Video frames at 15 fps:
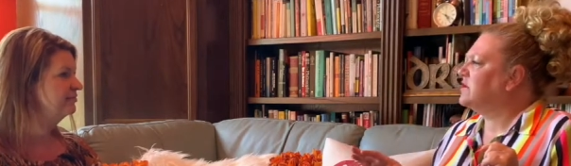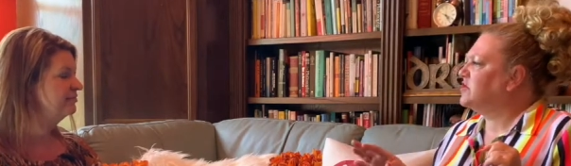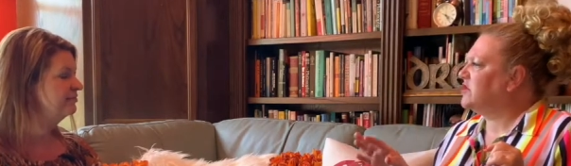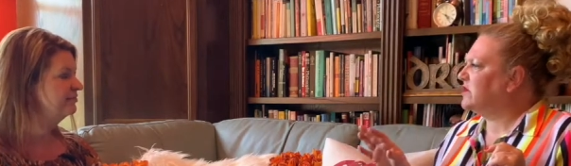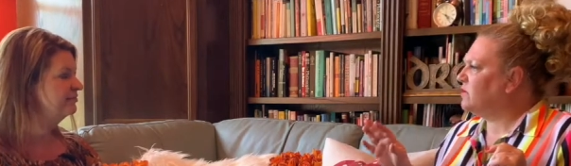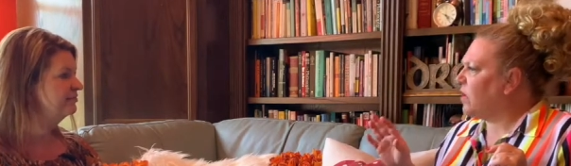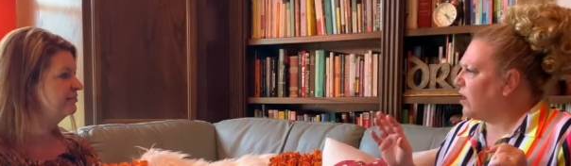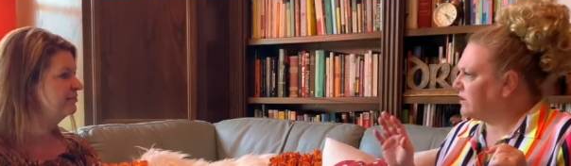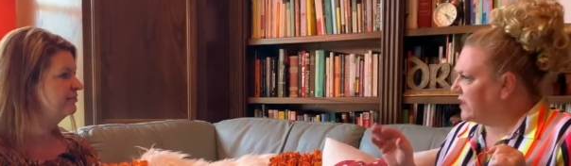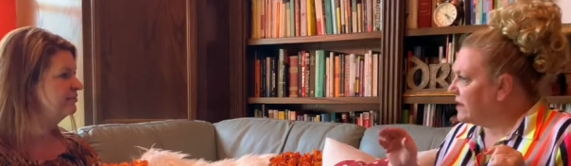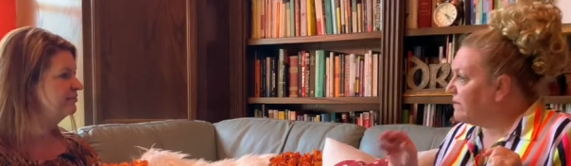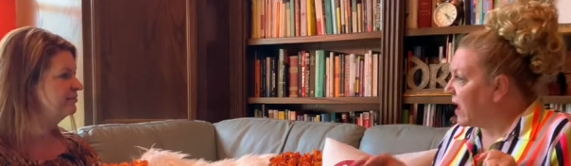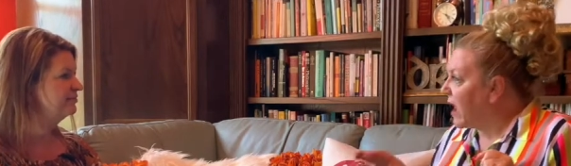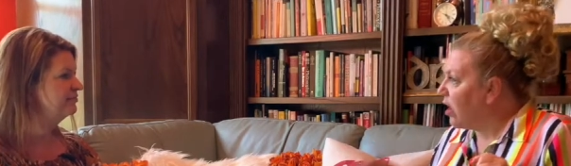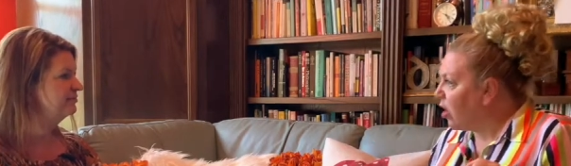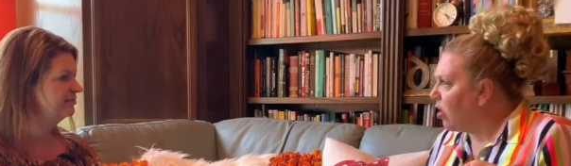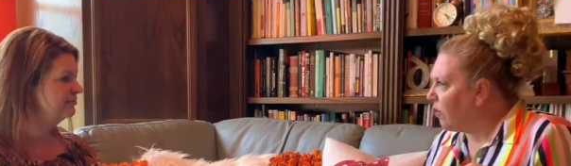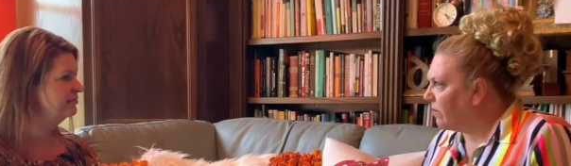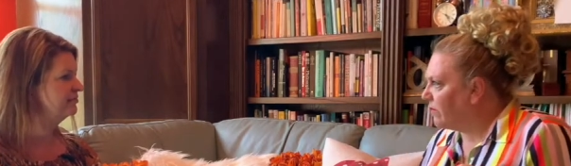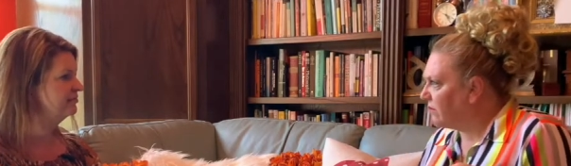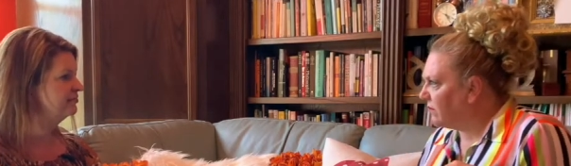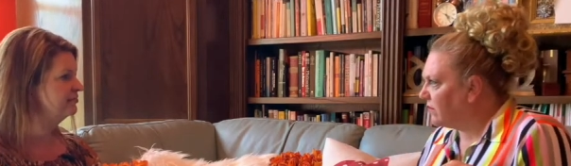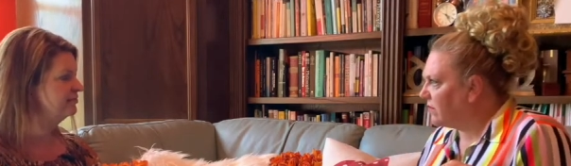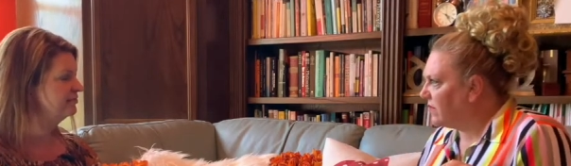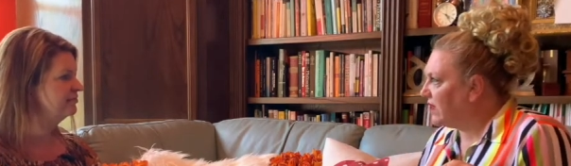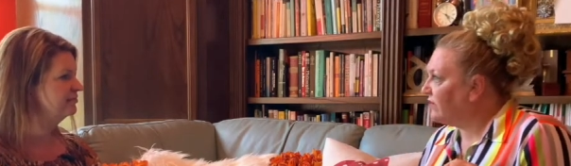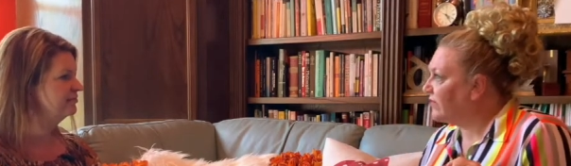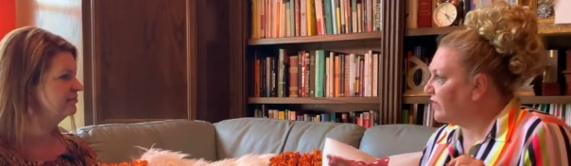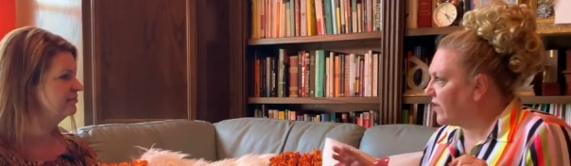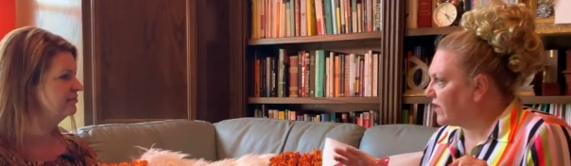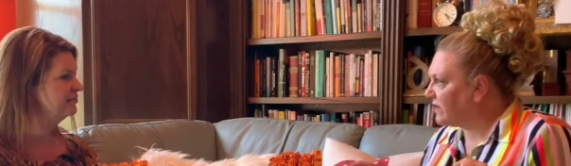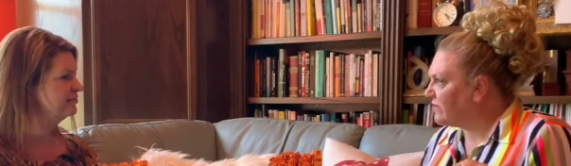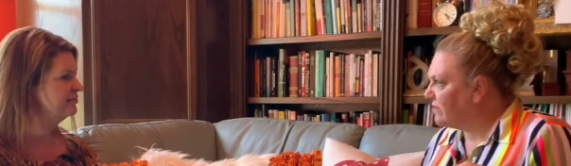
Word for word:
Speaker 1: She walked in my home in front of